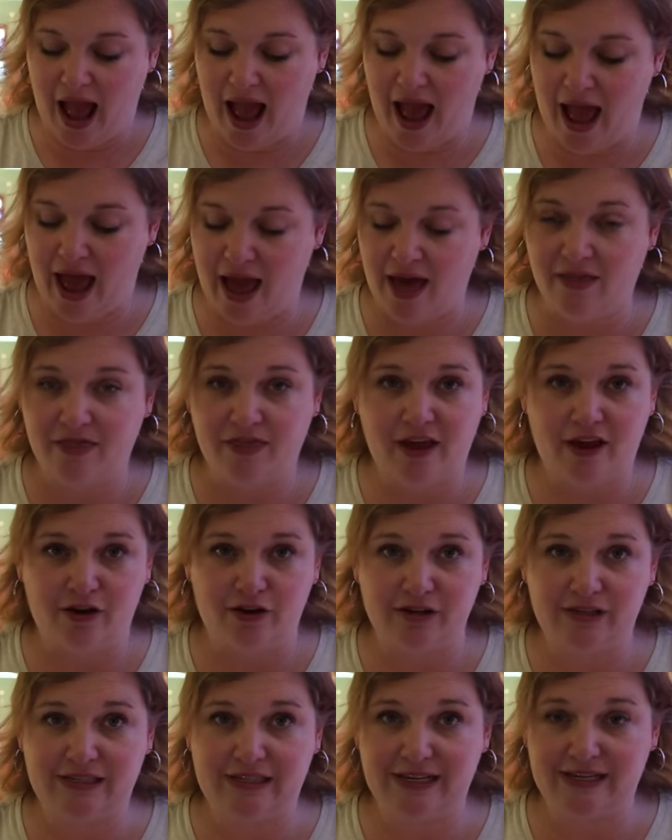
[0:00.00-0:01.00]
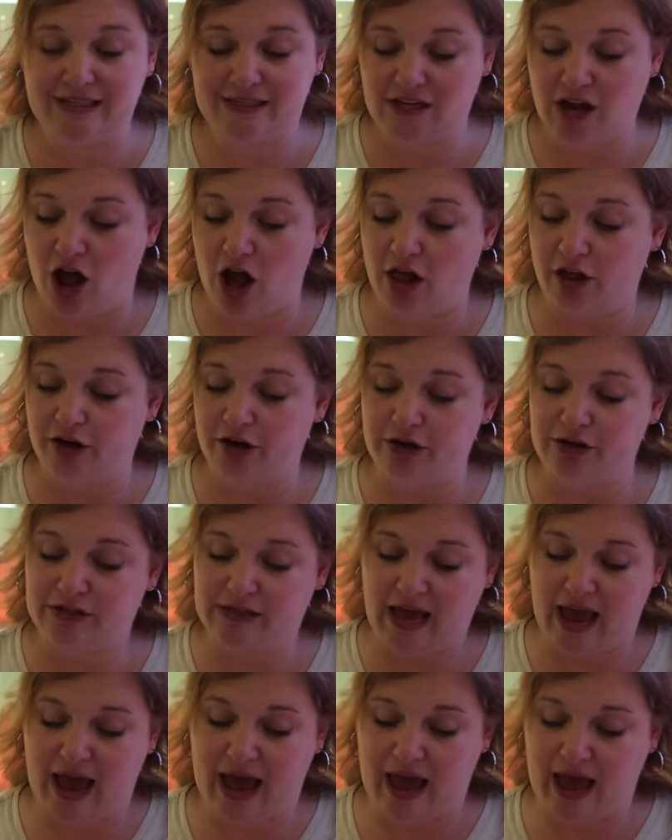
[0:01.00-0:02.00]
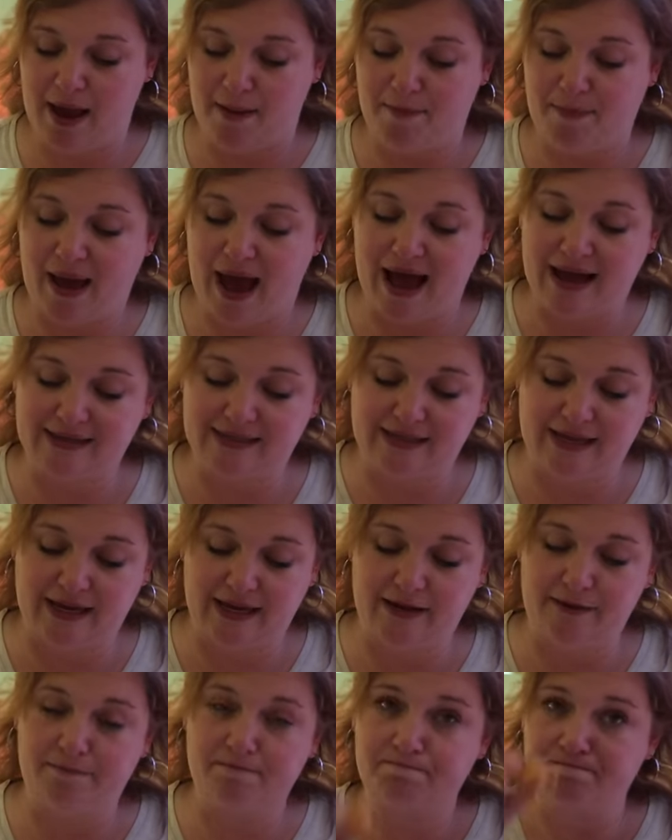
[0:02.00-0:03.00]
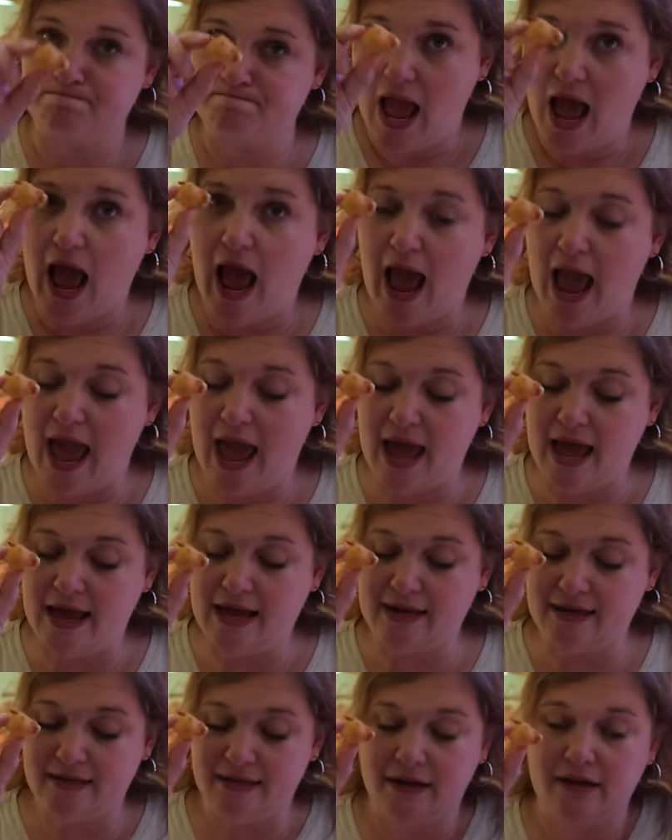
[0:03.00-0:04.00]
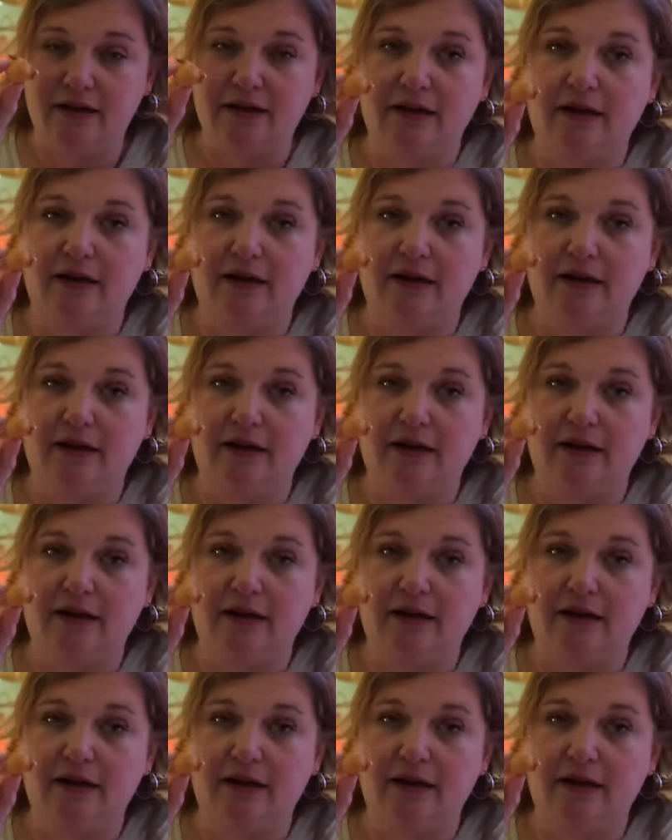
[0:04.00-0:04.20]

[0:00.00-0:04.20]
And they are six dollars a basket, and